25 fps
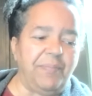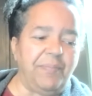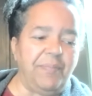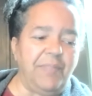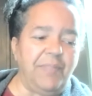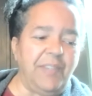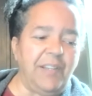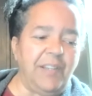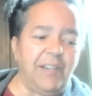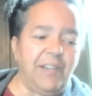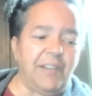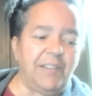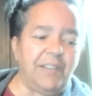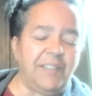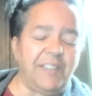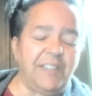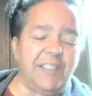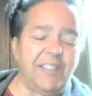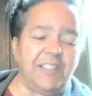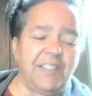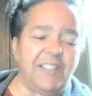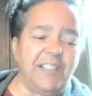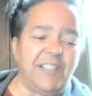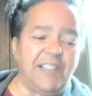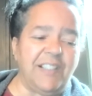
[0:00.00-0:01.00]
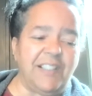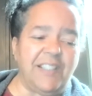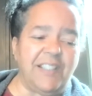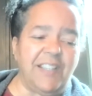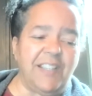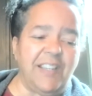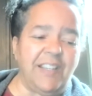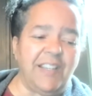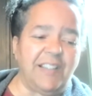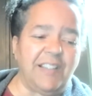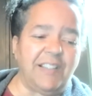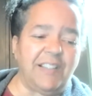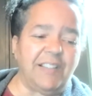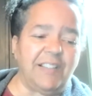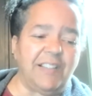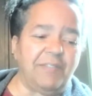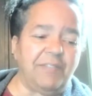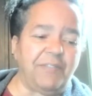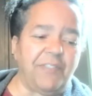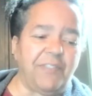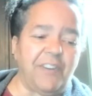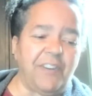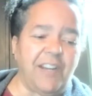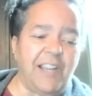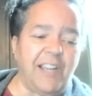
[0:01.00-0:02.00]
you know, it's just going to take
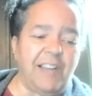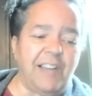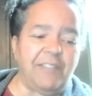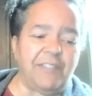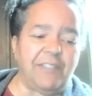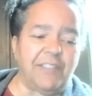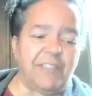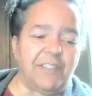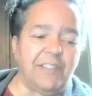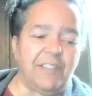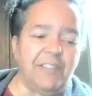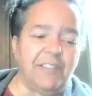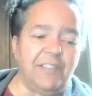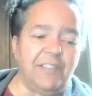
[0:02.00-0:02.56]
forever.